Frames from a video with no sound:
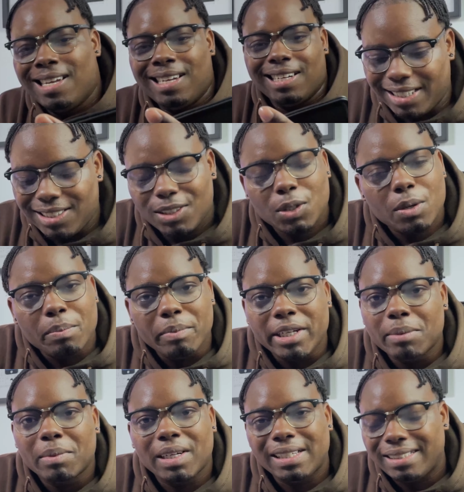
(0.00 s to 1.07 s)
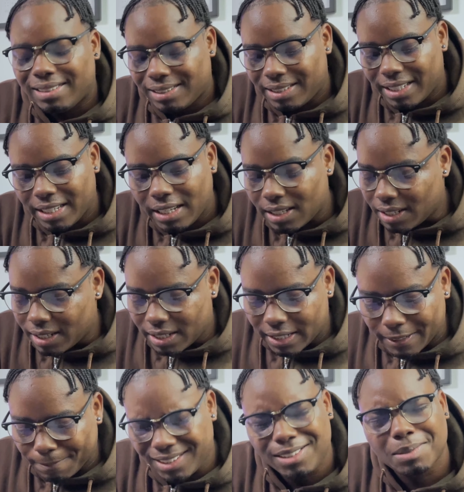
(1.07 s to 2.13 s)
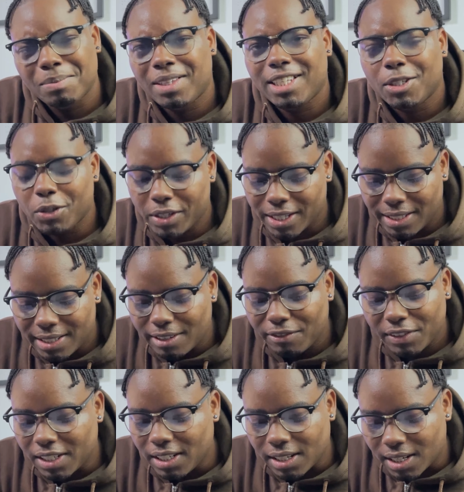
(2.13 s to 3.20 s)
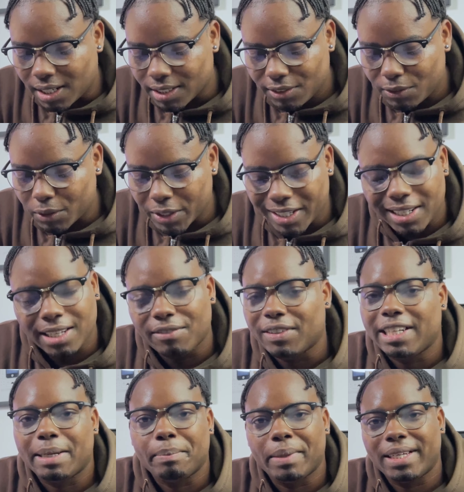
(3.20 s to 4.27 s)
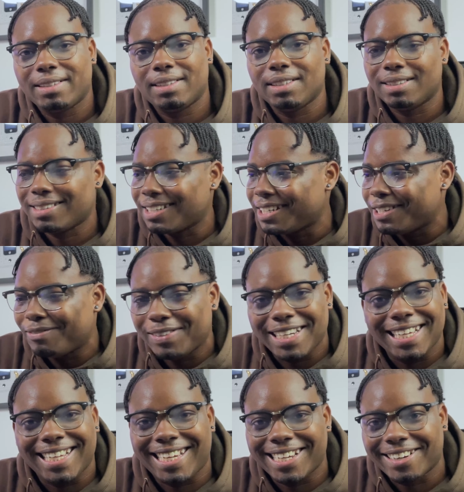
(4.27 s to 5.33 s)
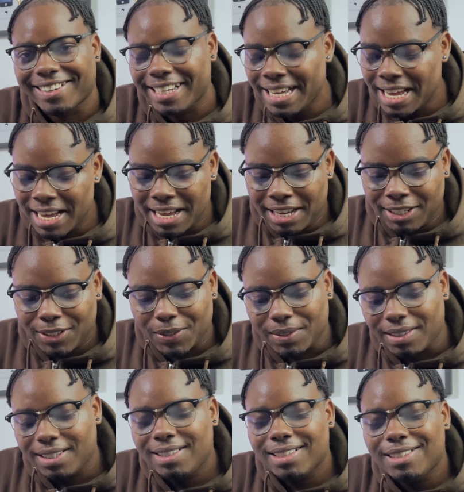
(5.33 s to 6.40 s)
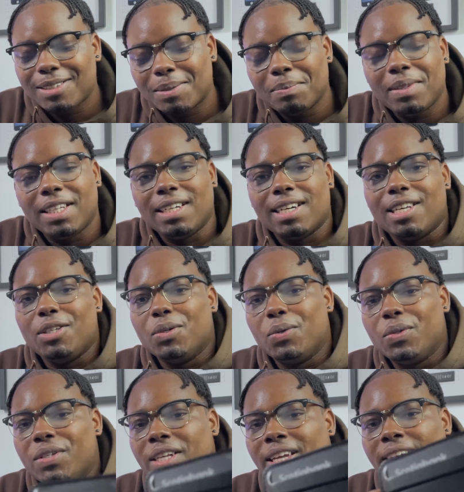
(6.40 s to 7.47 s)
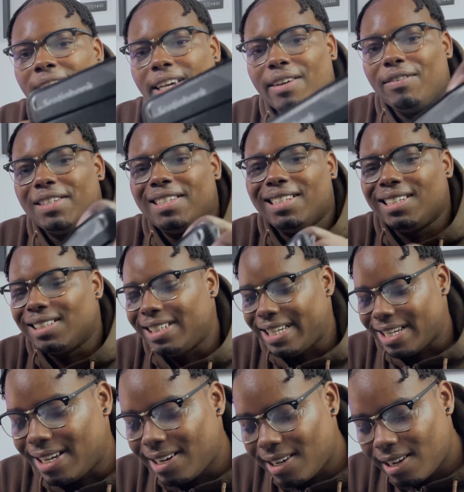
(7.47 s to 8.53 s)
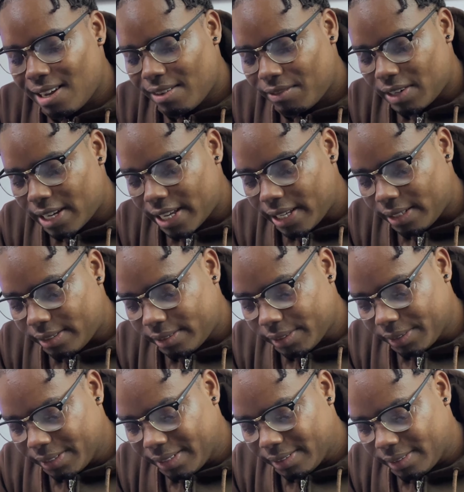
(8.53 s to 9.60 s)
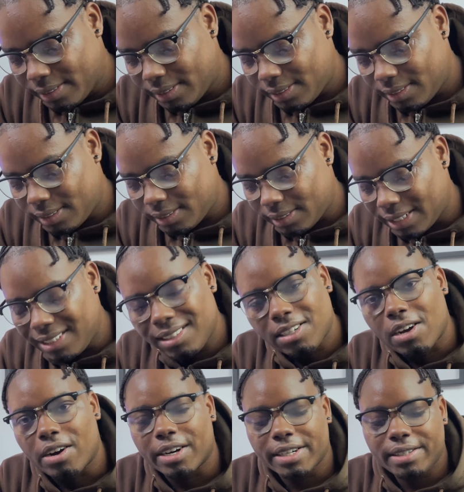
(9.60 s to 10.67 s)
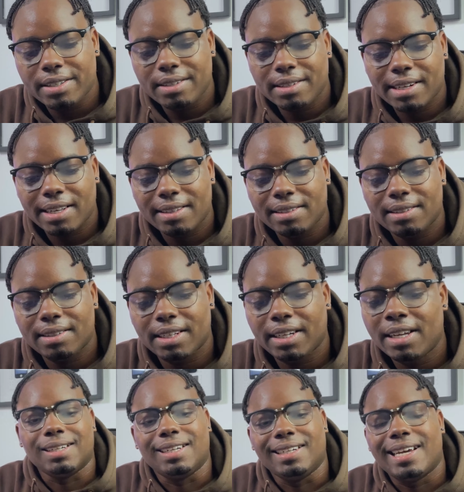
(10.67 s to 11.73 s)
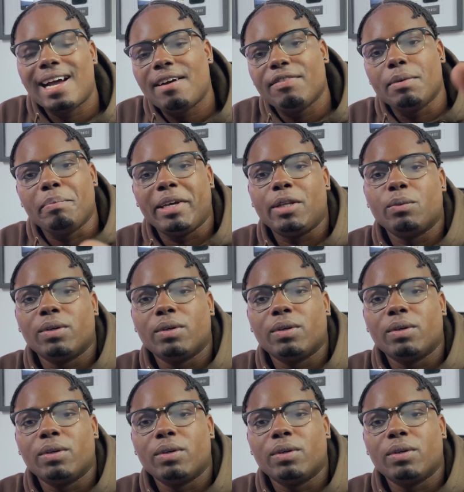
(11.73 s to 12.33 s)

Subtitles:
It's so minimalistic, and it's something you can definitely ask for on an everyday basis, on an everyday carry. So this is something I use every single day, and I have like 6 cards inside this thing, and I have the main